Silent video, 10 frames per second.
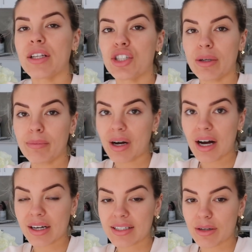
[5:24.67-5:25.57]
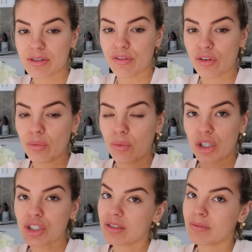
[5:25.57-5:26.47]
a gym part because there was a few
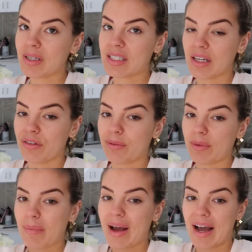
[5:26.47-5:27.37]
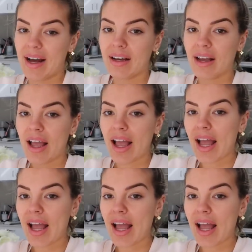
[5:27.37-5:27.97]
washers missing from the pack.